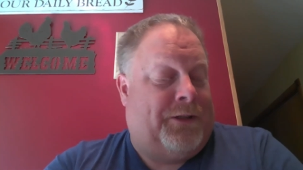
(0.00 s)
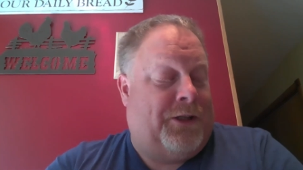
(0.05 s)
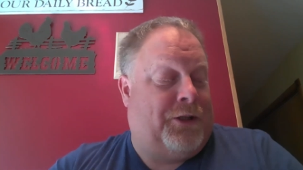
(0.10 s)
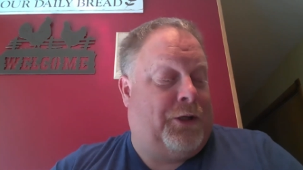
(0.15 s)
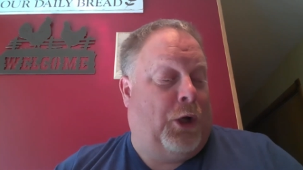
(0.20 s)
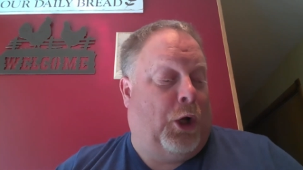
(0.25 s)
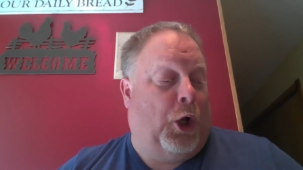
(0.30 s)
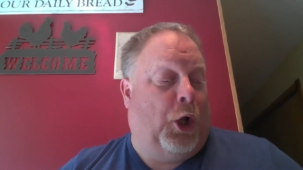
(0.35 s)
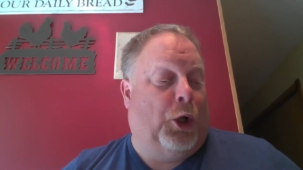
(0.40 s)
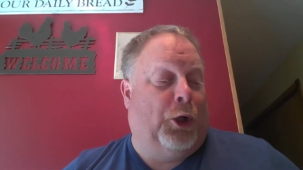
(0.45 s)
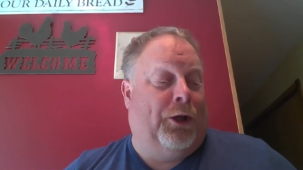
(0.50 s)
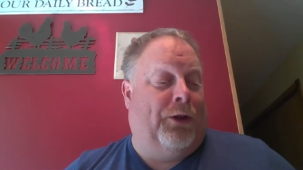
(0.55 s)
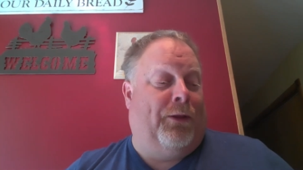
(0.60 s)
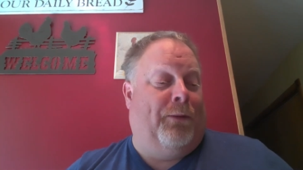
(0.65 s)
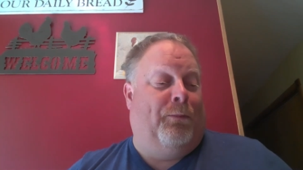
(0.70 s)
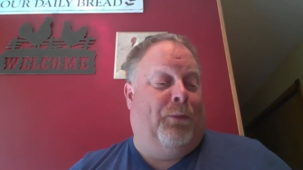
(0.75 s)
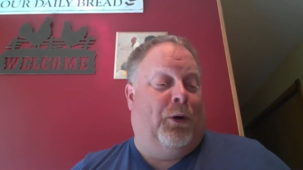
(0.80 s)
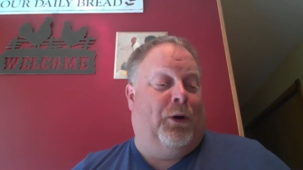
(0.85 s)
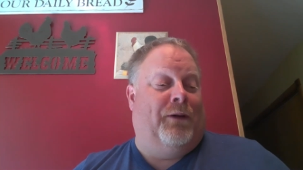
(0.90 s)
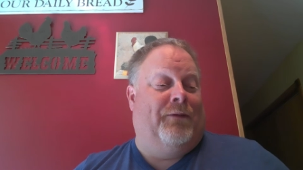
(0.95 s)
It's called
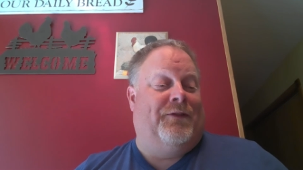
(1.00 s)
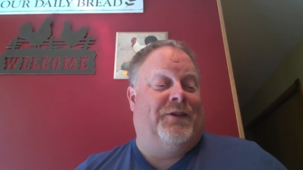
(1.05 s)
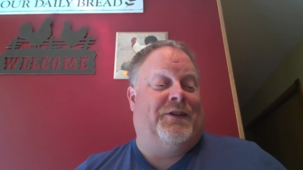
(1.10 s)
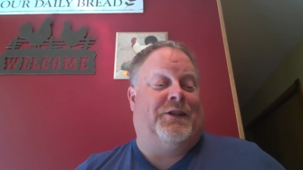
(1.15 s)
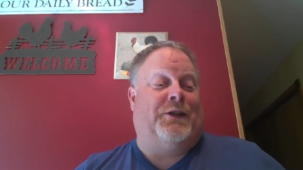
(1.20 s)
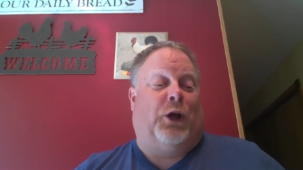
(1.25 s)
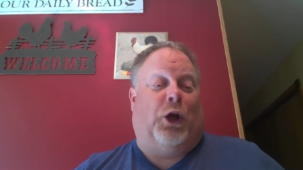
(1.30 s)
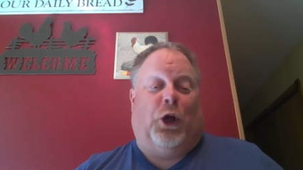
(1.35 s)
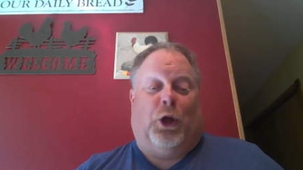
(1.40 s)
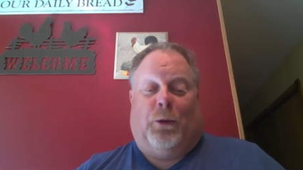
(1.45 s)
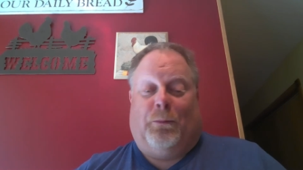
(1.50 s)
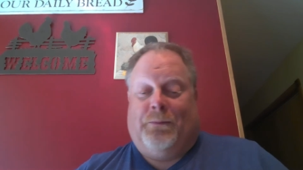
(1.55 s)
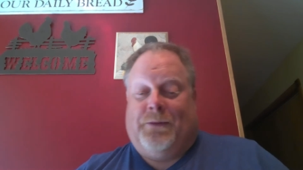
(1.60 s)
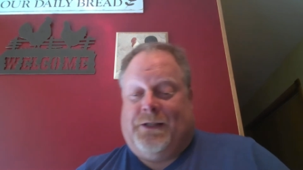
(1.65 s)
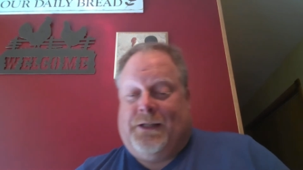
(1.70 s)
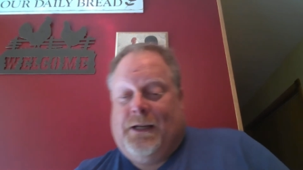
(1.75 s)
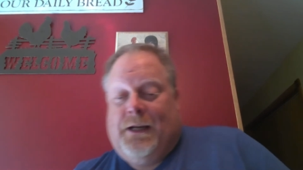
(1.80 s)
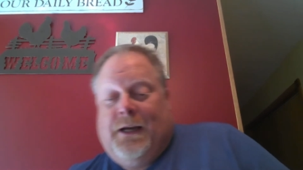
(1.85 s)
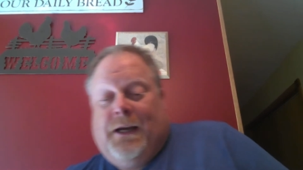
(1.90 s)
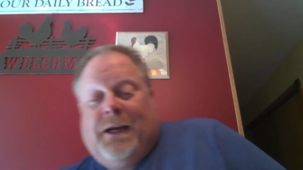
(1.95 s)
the Book of
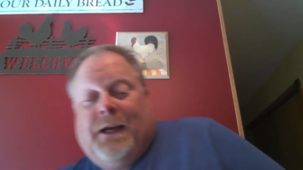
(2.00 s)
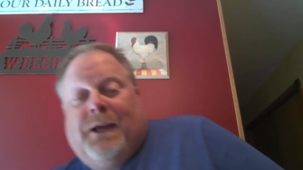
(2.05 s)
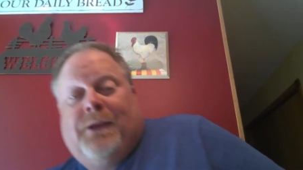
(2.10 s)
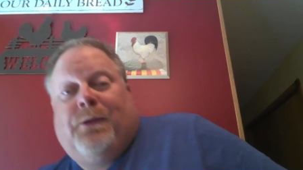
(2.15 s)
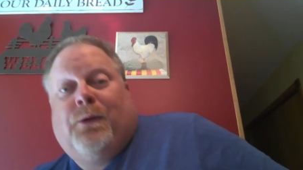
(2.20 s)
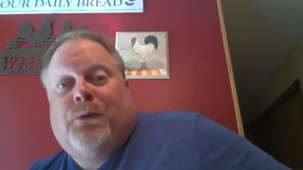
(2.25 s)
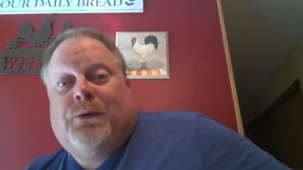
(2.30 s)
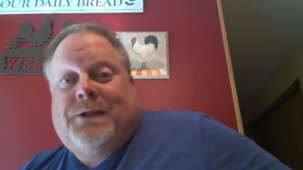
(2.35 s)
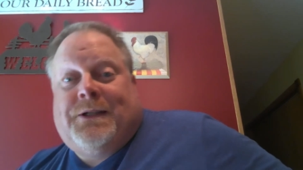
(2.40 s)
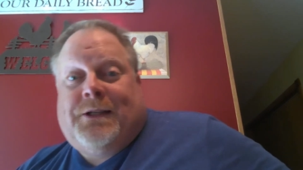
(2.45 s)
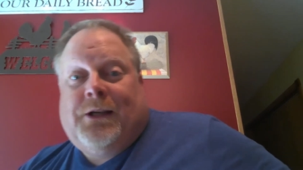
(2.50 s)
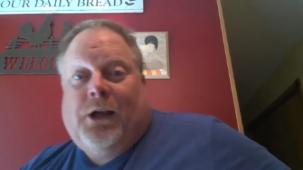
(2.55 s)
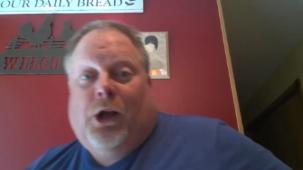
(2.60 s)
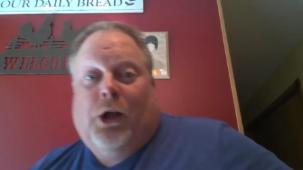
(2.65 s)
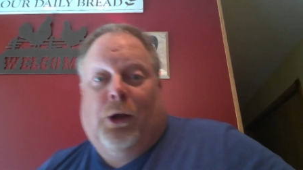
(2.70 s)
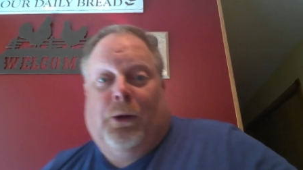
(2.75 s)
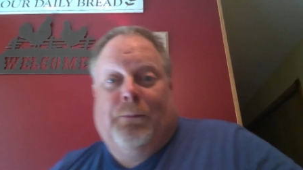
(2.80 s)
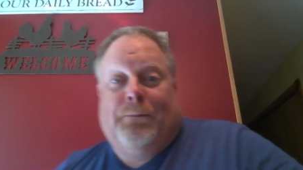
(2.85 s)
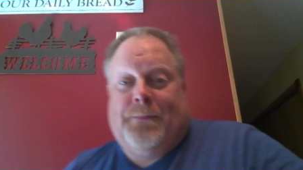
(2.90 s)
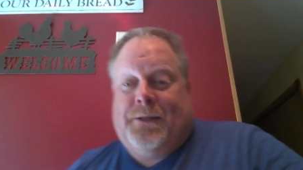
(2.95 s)
Psalms, and those
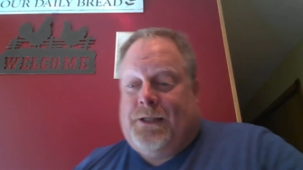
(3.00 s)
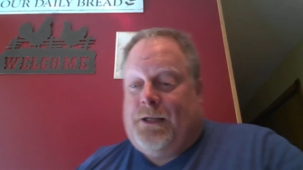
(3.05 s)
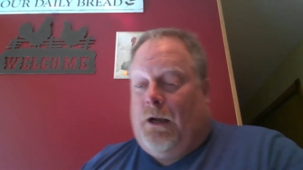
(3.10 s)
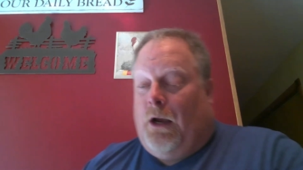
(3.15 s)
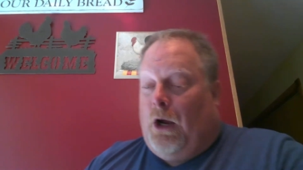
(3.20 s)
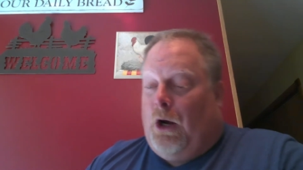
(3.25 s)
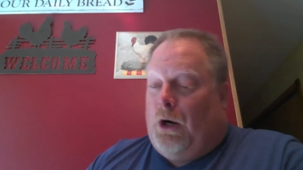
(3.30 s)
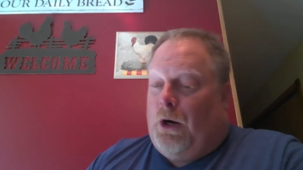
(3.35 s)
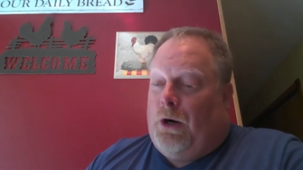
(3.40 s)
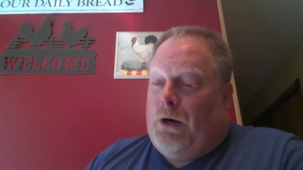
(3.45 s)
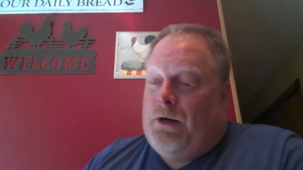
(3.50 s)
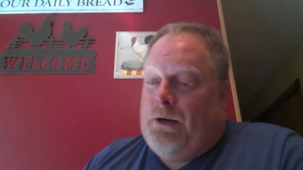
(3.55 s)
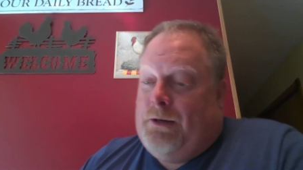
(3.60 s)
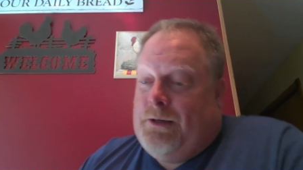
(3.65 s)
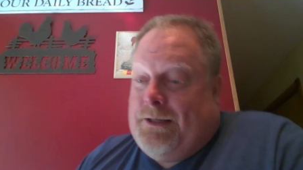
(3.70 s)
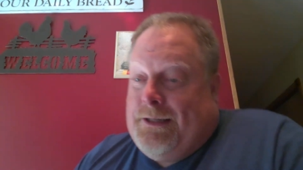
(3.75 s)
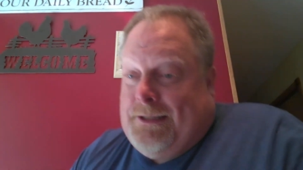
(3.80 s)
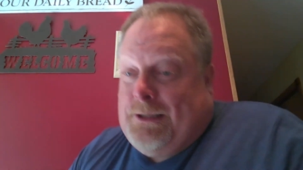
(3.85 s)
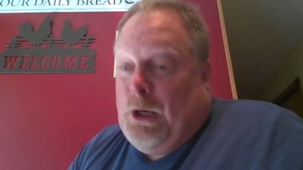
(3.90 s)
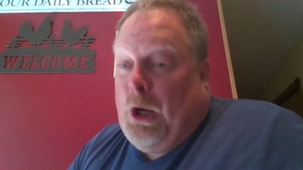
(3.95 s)
psalms are
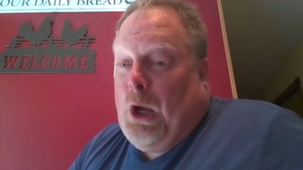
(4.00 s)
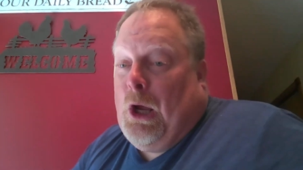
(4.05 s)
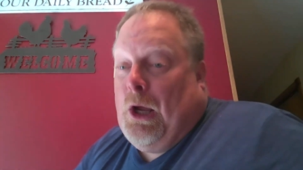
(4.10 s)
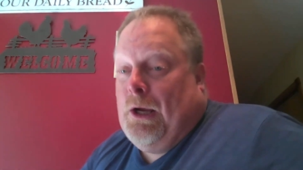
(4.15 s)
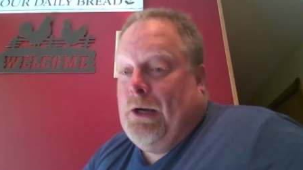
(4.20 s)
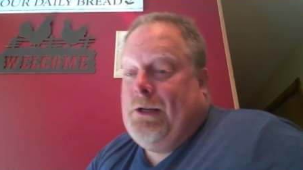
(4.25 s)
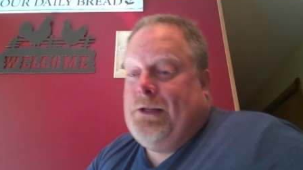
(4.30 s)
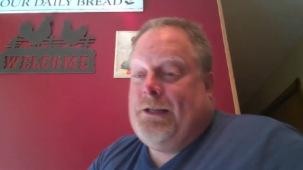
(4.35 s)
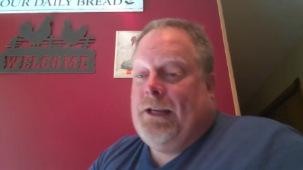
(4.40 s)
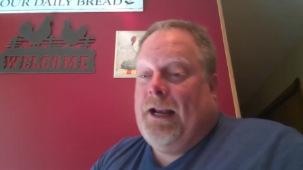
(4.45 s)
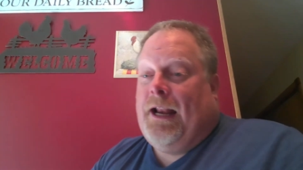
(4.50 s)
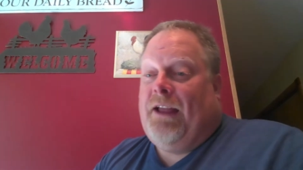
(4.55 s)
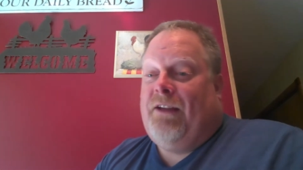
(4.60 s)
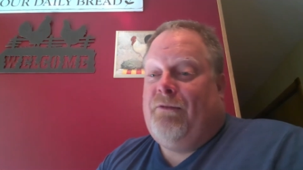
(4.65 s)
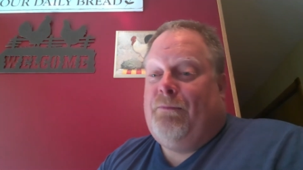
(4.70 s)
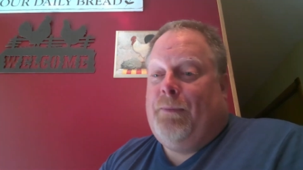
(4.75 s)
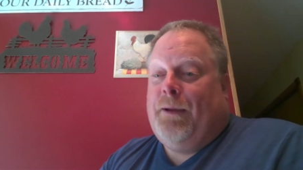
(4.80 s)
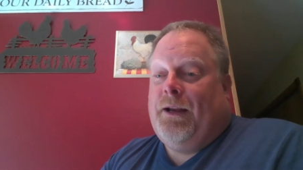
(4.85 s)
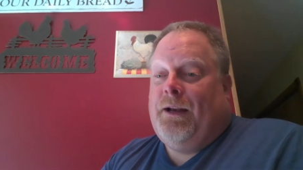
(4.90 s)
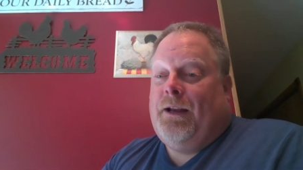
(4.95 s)
songs that
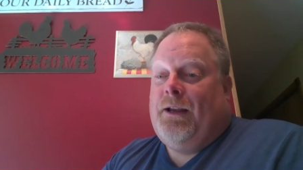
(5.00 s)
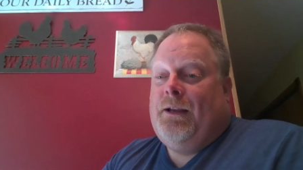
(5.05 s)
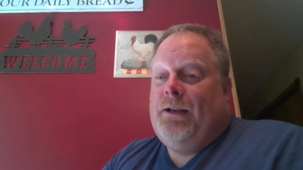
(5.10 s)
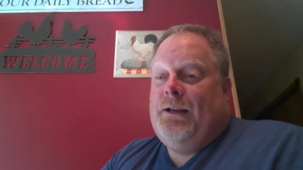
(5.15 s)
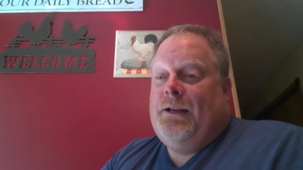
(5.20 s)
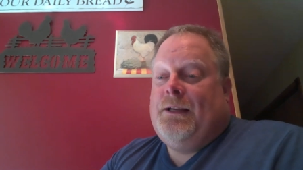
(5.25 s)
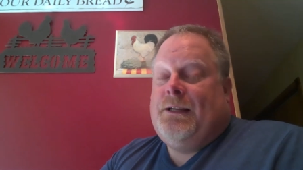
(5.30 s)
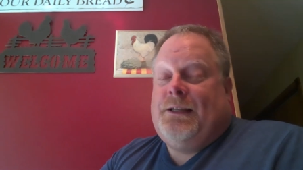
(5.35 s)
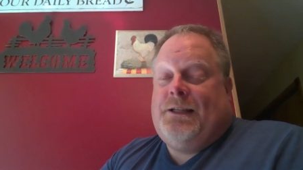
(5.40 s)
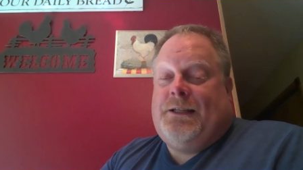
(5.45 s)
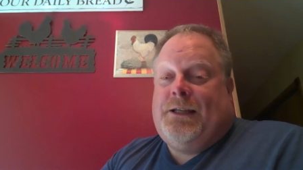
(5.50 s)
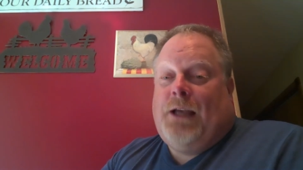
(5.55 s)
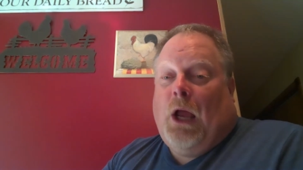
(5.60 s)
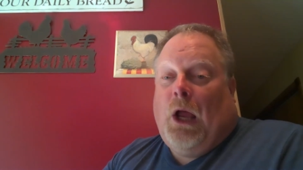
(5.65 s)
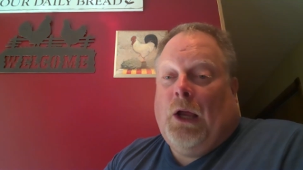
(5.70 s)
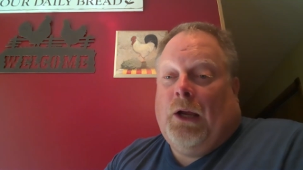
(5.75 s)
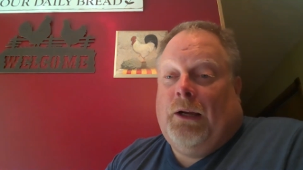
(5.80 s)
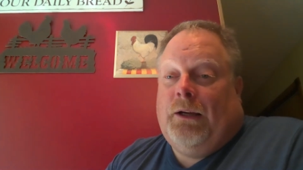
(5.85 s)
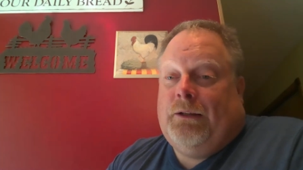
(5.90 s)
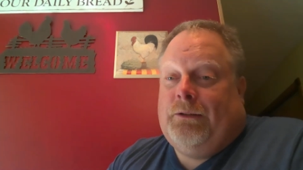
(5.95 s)
have been
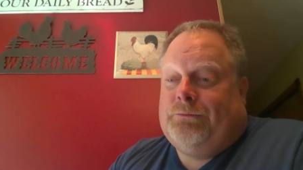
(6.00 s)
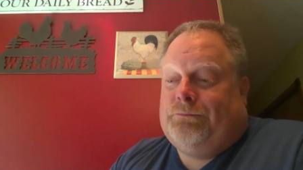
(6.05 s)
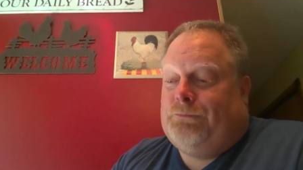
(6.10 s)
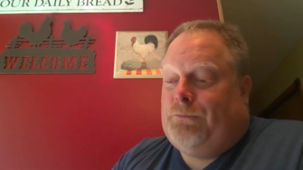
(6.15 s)
sung